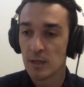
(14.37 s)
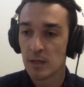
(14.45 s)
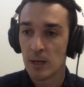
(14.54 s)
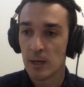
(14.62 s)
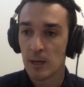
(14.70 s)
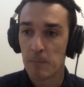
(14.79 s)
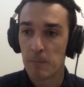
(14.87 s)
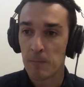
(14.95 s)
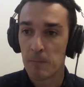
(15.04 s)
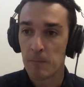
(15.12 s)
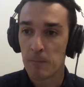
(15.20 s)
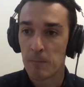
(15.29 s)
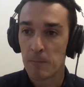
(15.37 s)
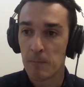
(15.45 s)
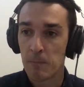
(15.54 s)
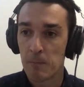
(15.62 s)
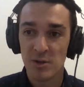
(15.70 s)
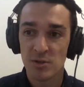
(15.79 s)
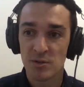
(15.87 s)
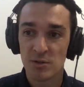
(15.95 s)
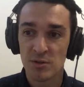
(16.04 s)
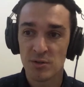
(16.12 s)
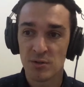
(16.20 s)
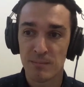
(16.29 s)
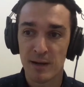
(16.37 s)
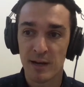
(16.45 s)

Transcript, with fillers: Um, as mentioned in, my,